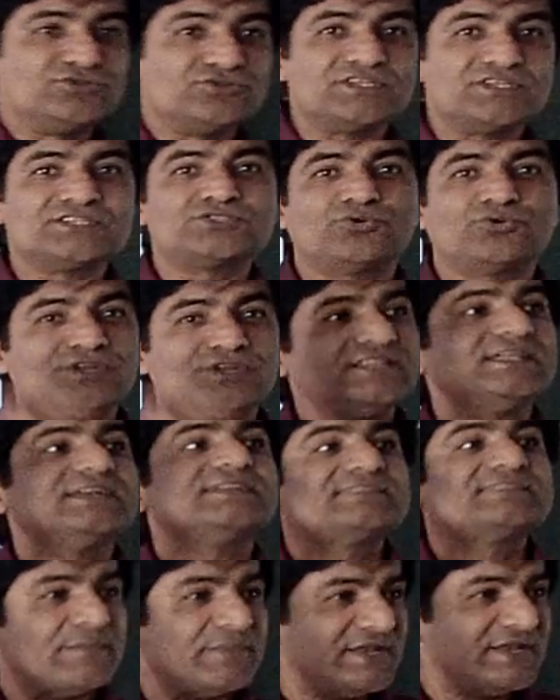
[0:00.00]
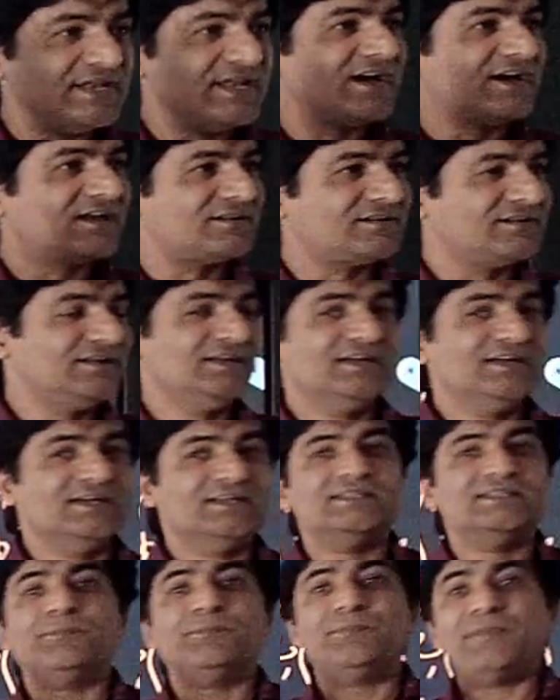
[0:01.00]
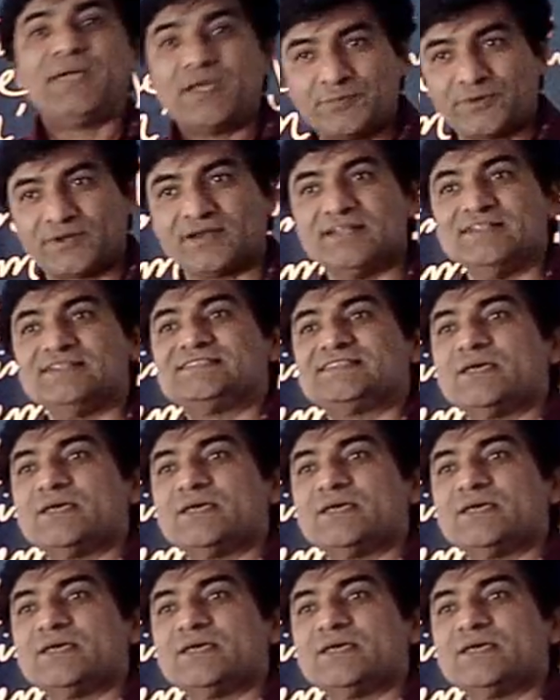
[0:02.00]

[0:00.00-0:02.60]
that seminar, the paper in seminar